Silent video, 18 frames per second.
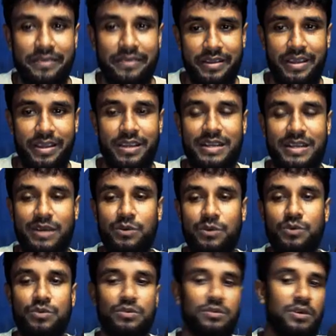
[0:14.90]

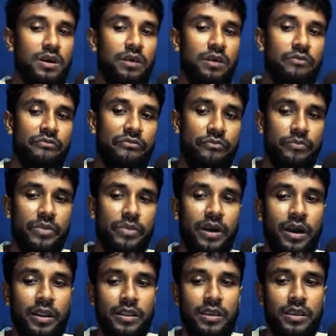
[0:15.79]
account,
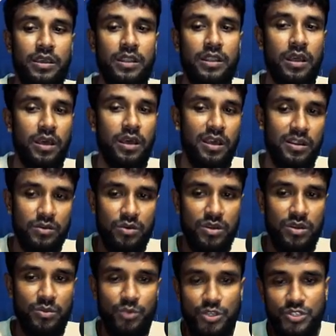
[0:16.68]
funnel,
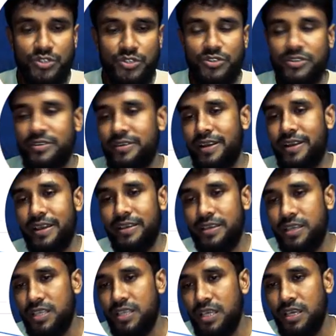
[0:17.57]
conversion
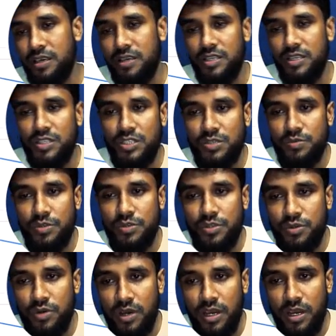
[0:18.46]
tracking. In this
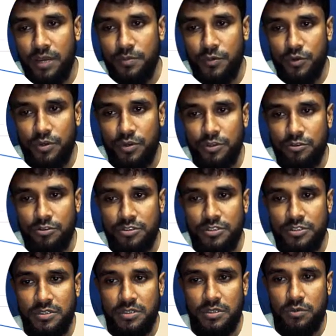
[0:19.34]
video I'm going to
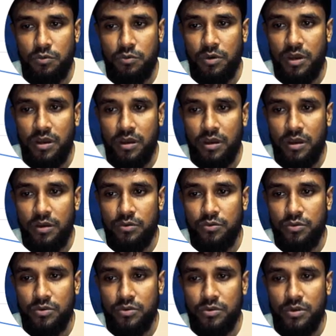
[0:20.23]
share you how
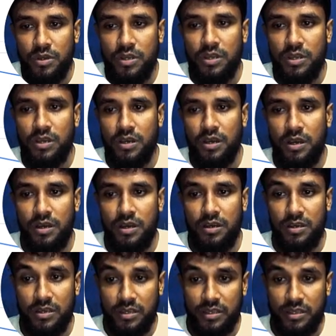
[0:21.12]
to
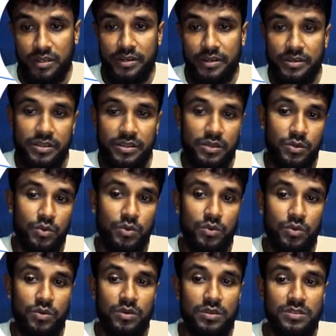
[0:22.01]
create a
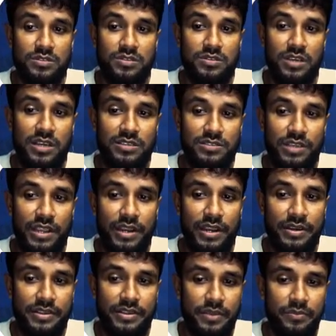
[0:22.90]
Google search
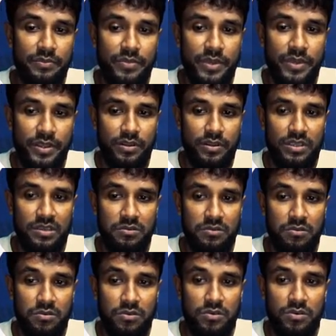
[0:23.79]
ad campaign.
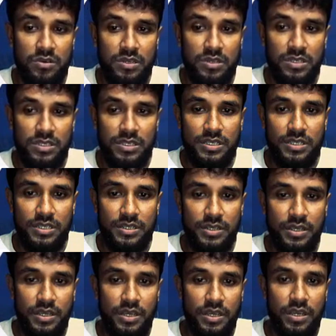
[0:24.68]
You know
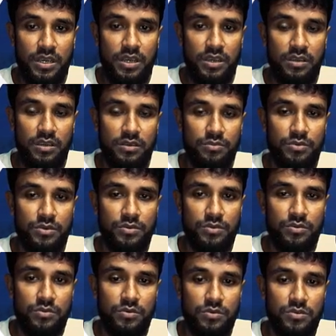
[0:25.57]
already, if
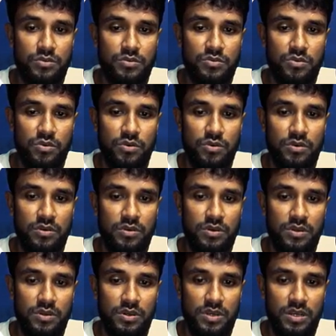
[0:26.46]
you saw
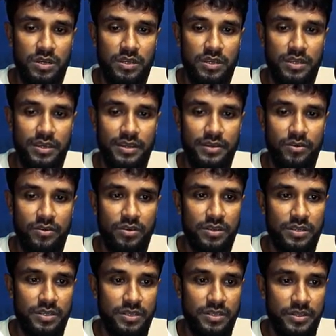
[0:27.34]
here
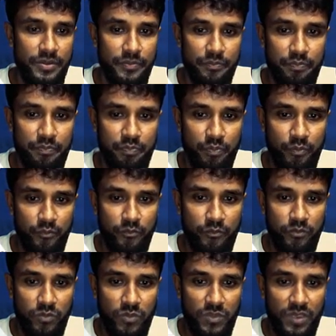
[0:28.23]
already,
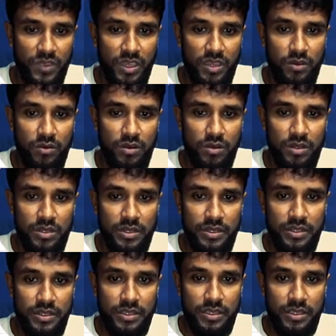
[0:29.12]
I
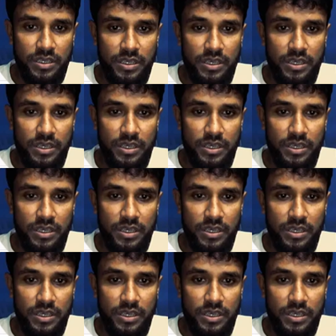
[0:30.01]
already